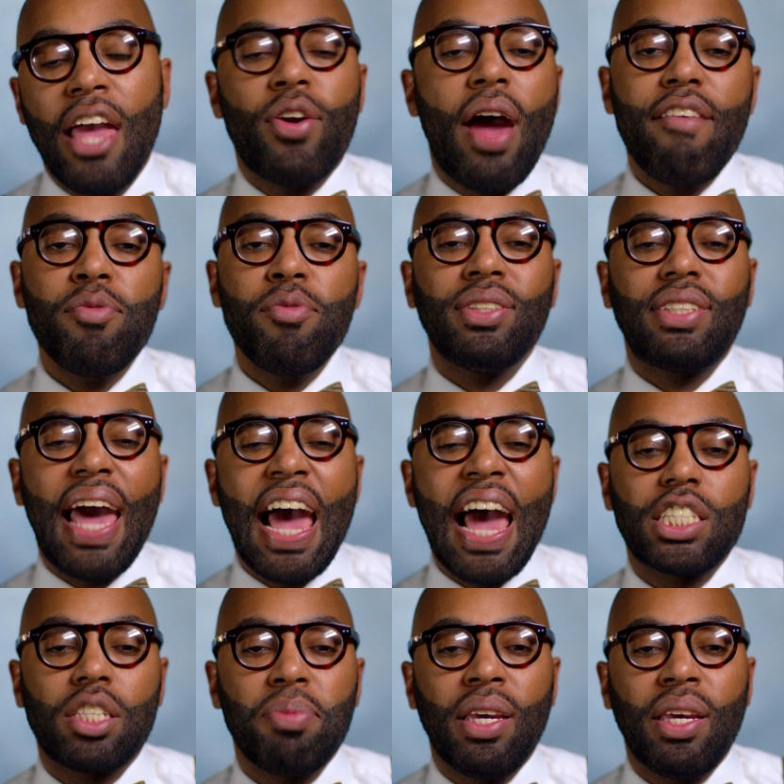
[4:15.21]
You know, everyone's
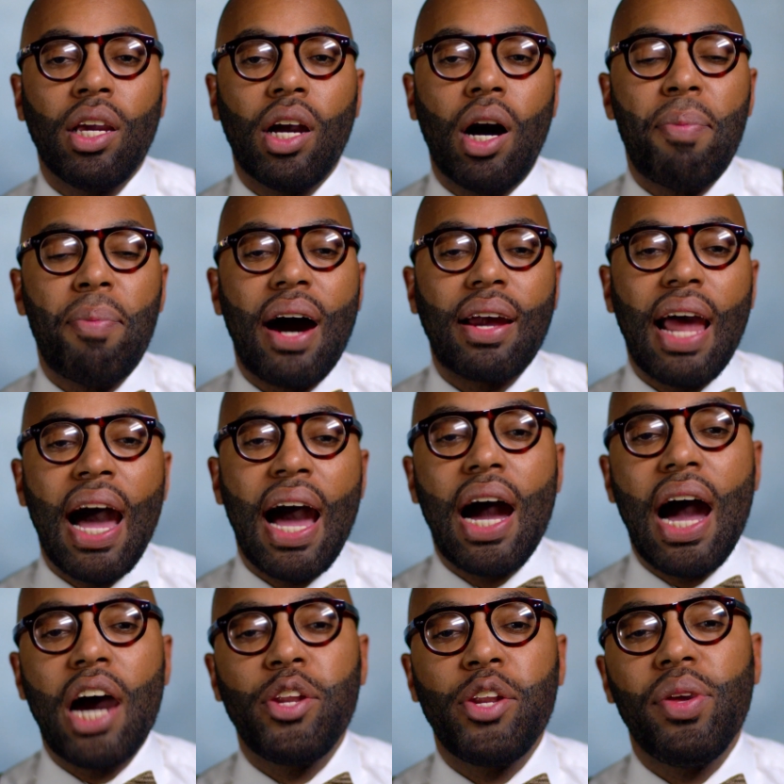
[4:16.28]
asked me about how,
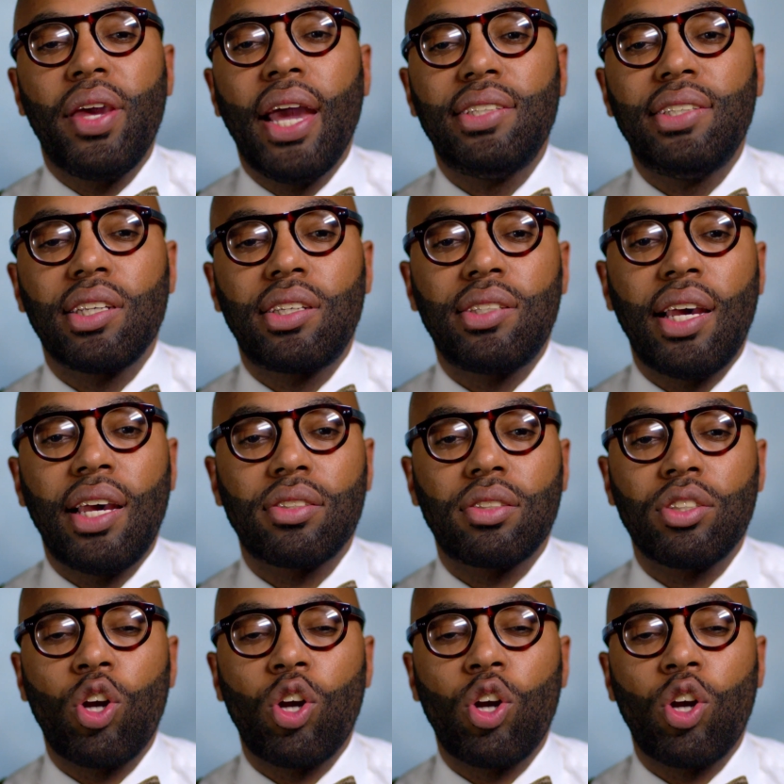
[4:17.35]
how do you gauge success?